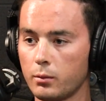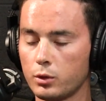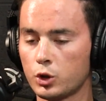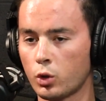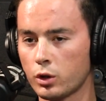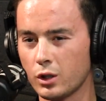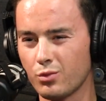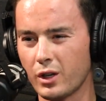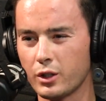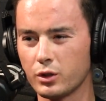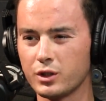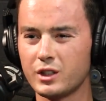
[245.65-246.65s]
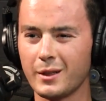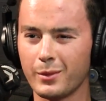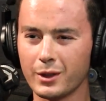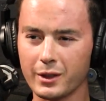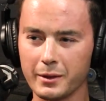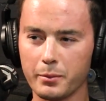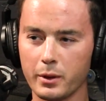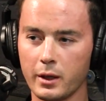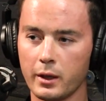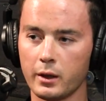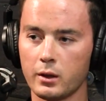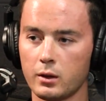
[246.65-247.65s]
Short-term rentals typically
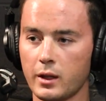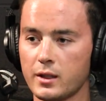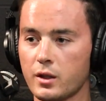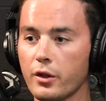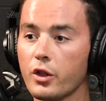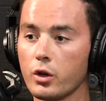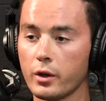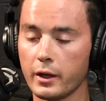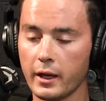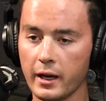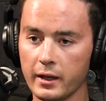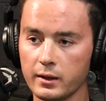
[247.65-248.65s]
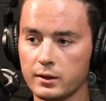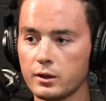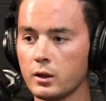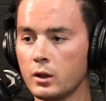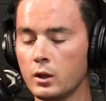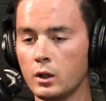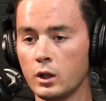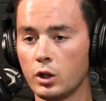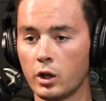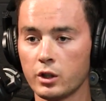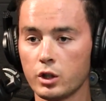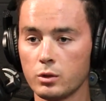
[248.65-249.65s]
being less than 30 days.
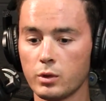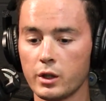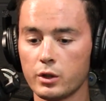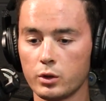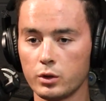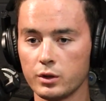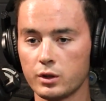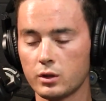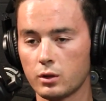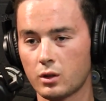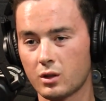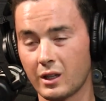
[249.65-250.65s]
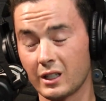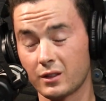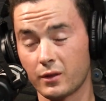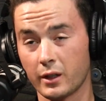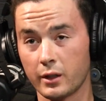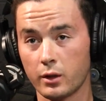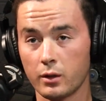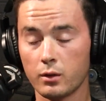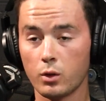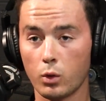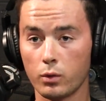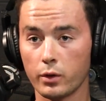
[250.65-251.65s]
Long-term rentals classified
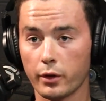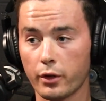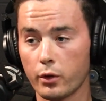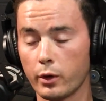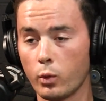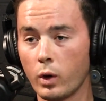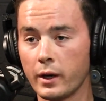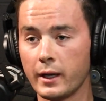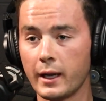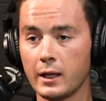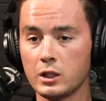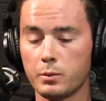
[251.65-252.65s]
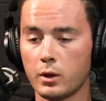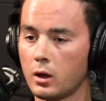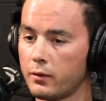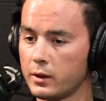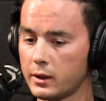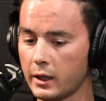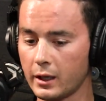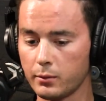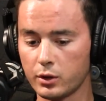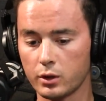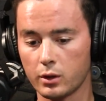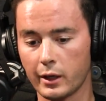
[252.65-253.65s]
over 31 days, but
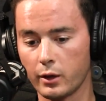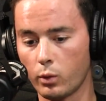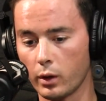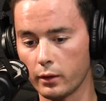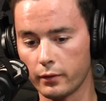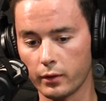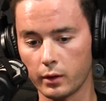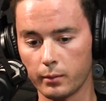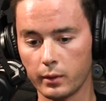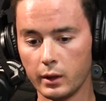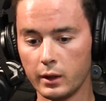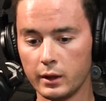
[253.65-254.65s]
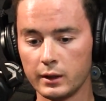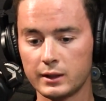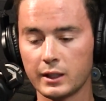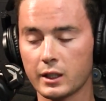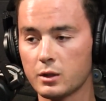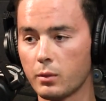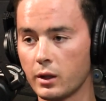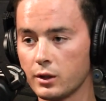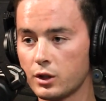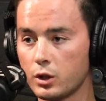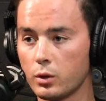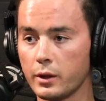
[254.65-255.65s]
oftentimes they're anywhere from 6
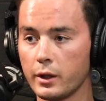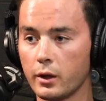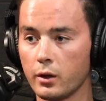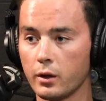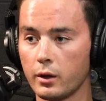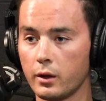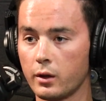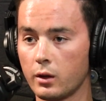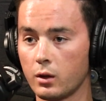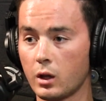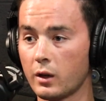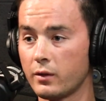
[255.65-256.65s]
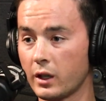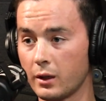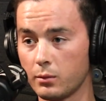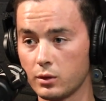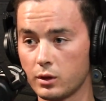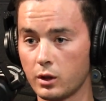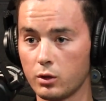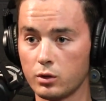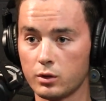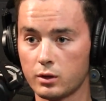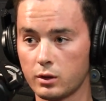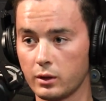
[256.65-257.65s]
months to a year. And a lot of times
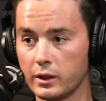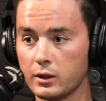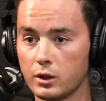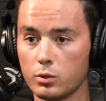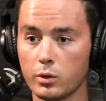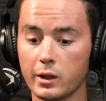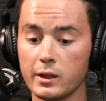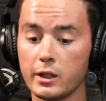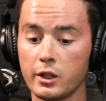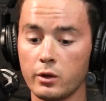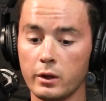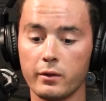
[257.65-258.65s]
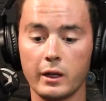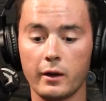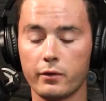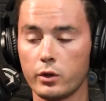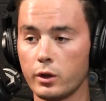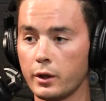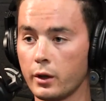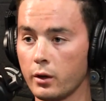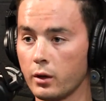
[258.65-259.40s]
those leases will continue even after a year.